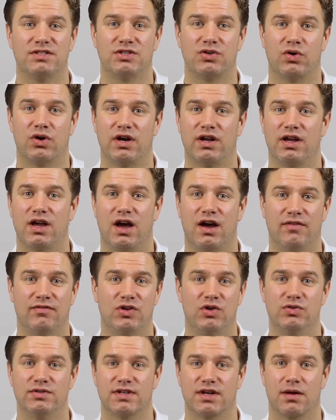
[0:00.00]
story of
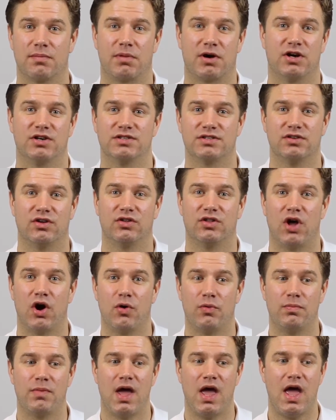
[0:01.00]
using a personal
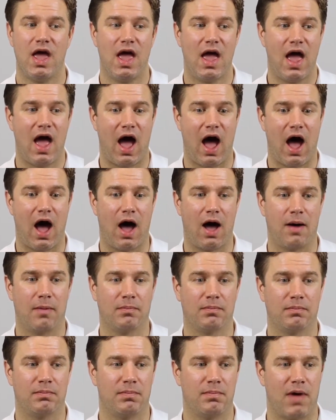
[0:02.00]
loan.
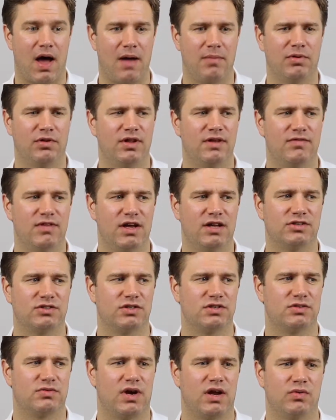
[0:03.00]
I believe the
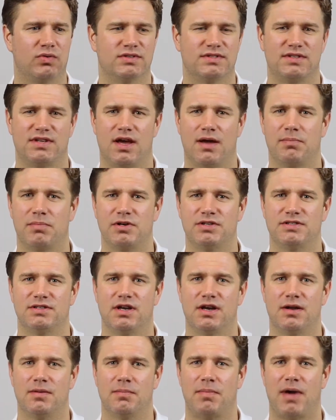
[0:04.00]
interest rate was
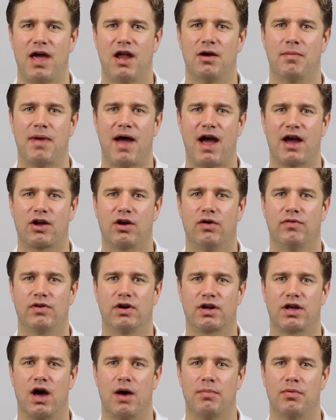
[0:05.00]
10%, paid her back over
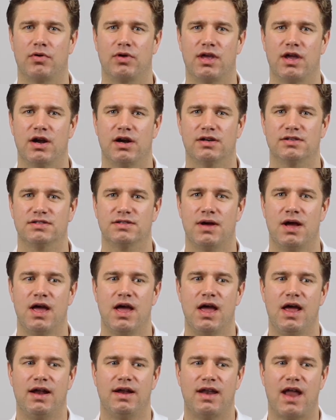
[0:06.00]
a couple years.
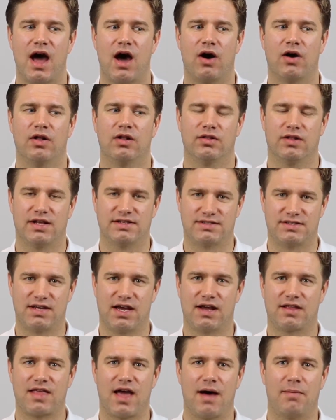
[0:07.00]
Now, let's
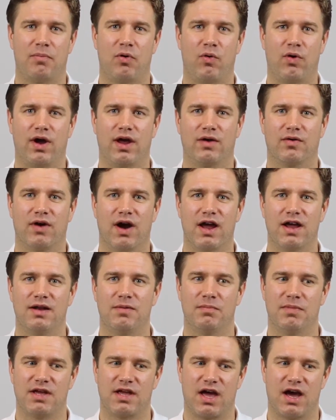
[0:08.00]
take that point,
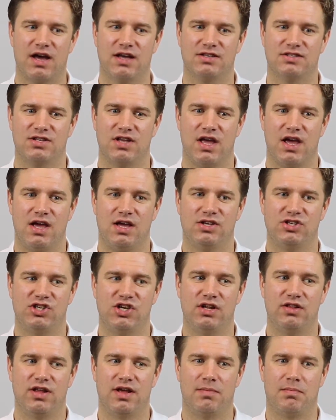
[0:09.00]
right? Because
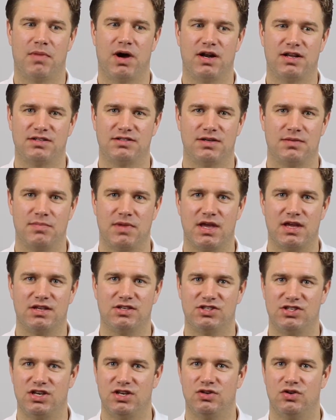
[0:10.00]
she lent money to me,
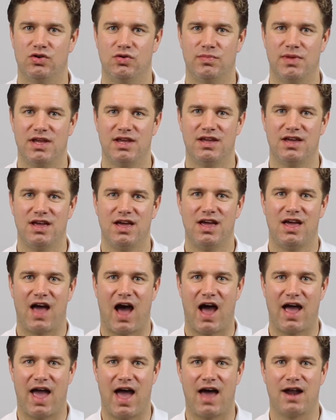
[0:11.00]
she knew me,
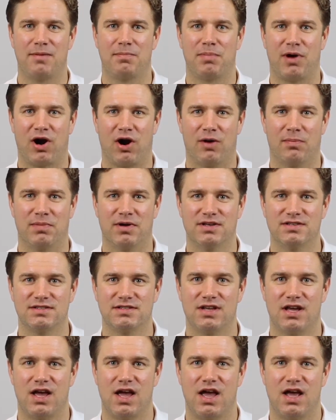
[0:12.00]
I had a
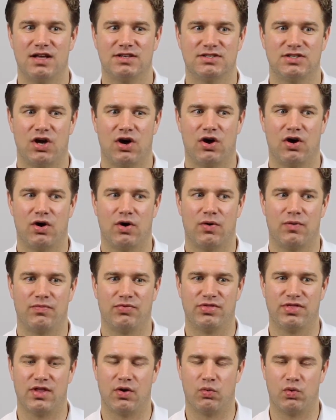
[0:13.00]
purpose.
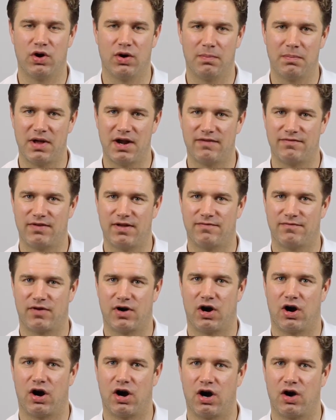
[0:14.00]
So the real benefit
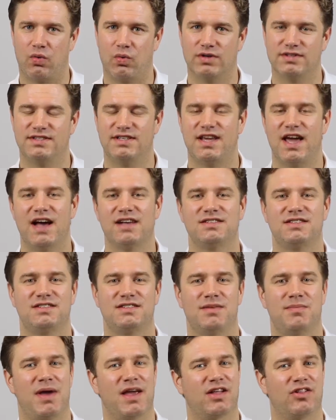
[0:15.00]
for her was, yes,
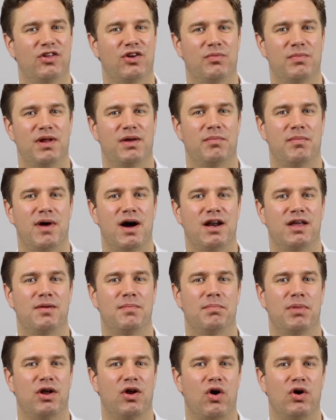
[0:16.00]
to make a little bit of money,
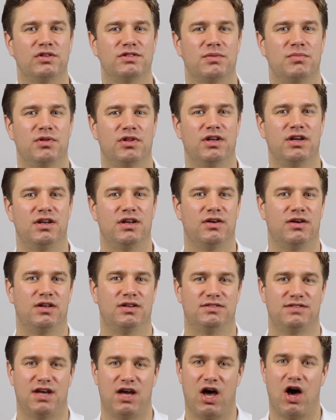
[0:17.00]
but ultimately
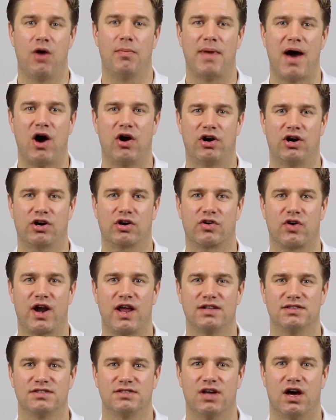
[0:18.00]
to help out her
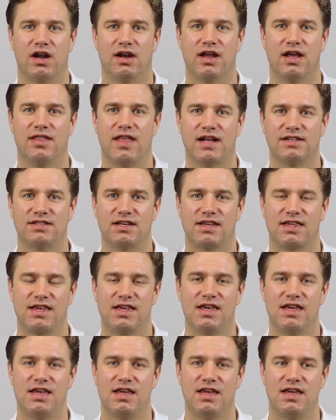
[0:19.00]
grandson. And that's a
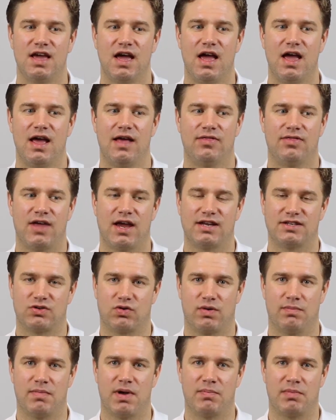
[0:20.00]
key thing to
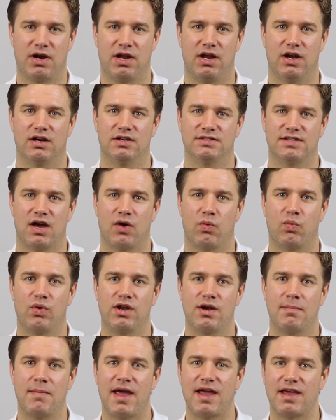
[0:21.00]
remember here is that when
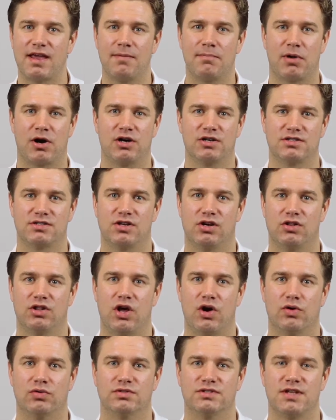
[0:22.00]
you're making personal
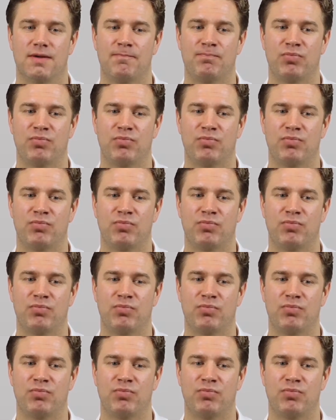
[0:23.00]
loans,